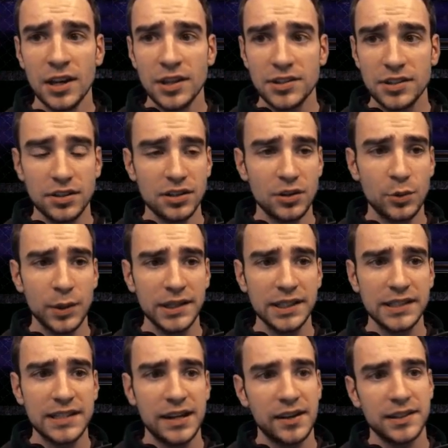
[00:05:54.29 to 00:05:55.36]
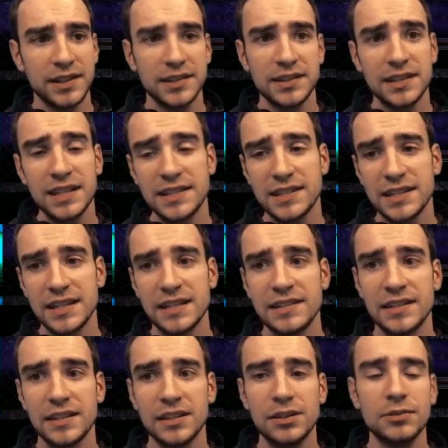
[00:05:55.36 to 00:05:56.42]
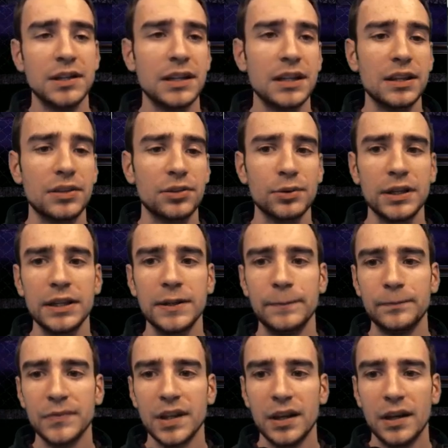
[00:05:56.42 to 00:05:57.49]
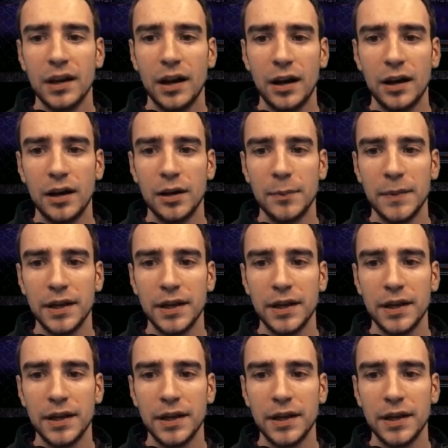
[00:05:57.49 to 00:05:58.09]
So you can quickly tell that this is Unity 3. Um,